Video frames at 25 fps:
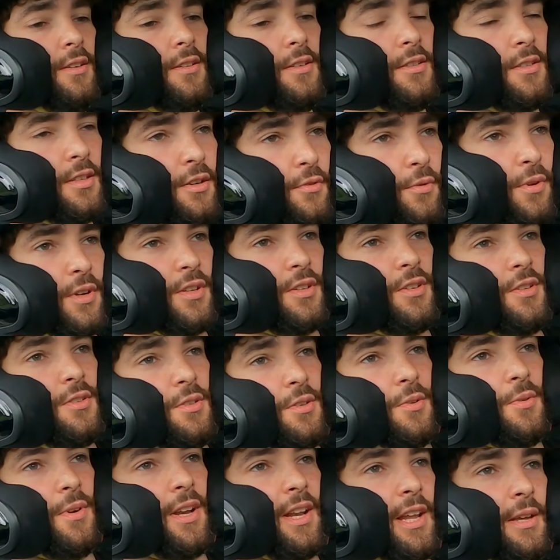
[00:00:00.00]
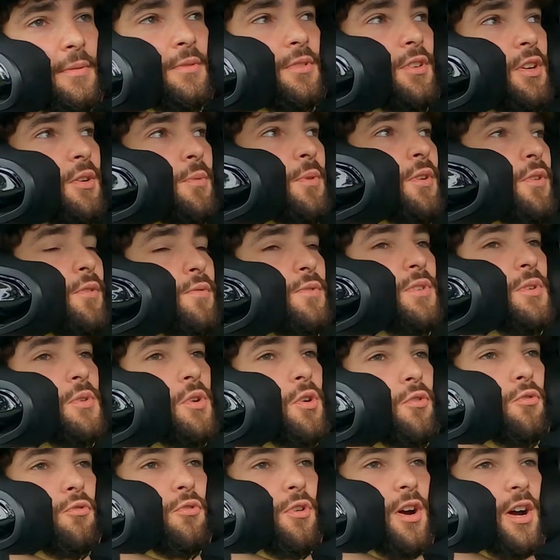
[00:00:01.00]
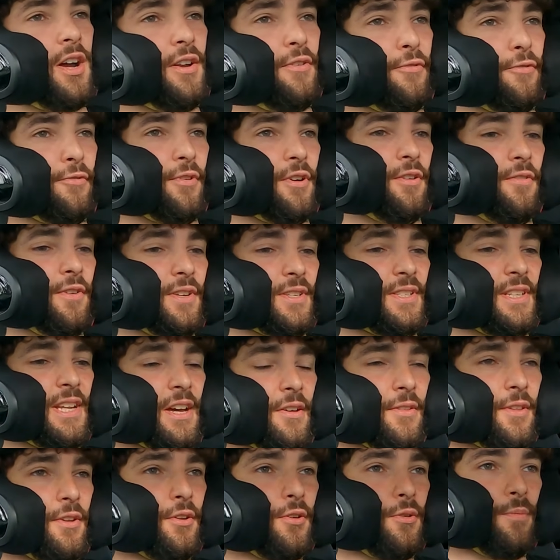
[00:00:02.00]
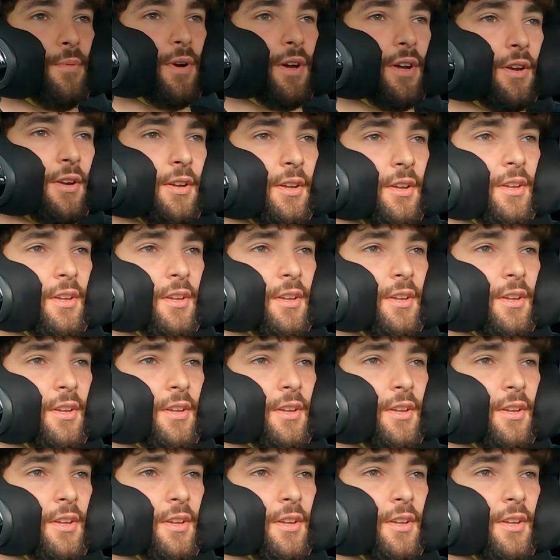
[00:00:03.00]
See if we can do some quick laps of Goodwood. Obviously we've got Ryan in front of us now, the Lupo.